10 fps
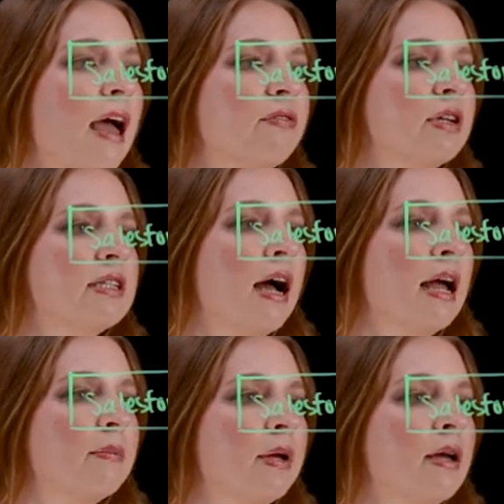every
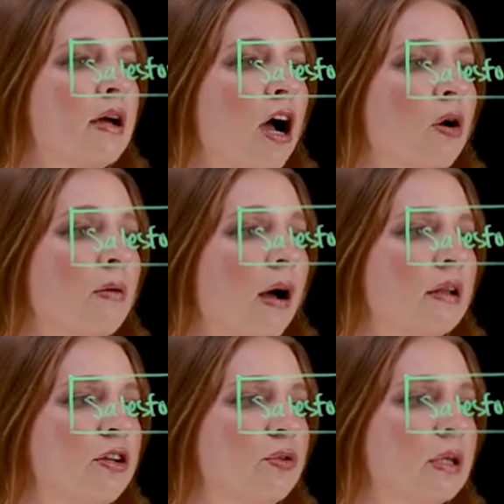time
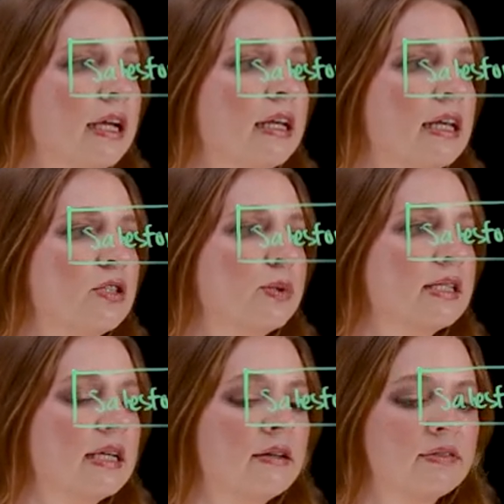a new lead is
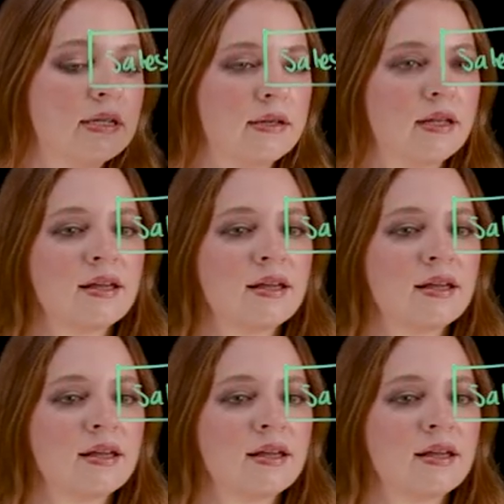received.